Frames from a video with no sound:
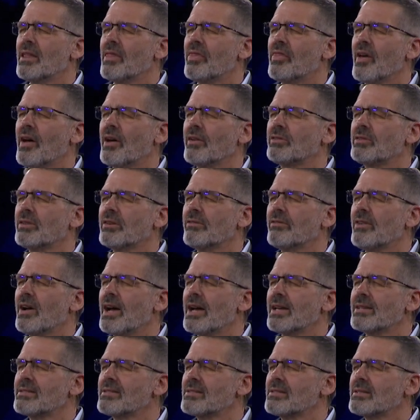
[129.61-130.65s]
those of
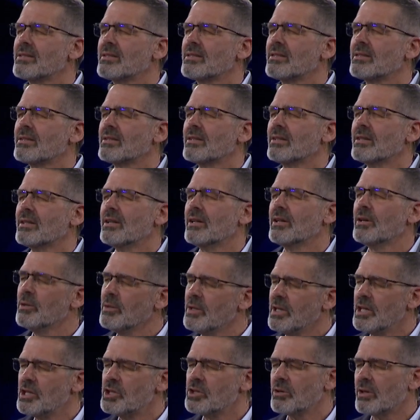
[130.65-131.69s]
us who
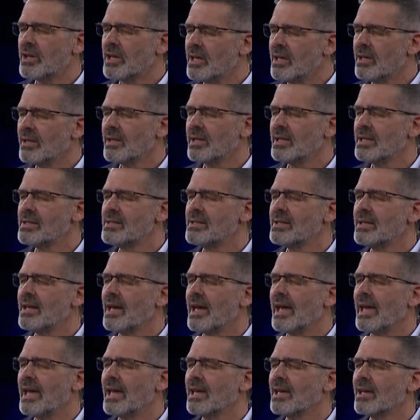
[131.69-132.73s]
need your healing
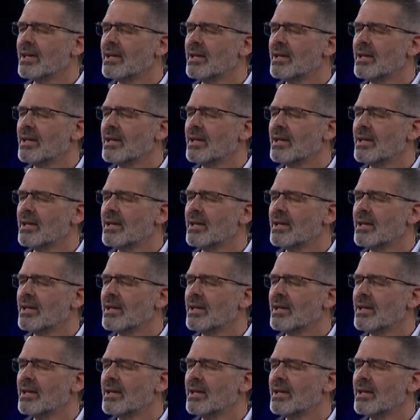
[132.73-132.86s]
today.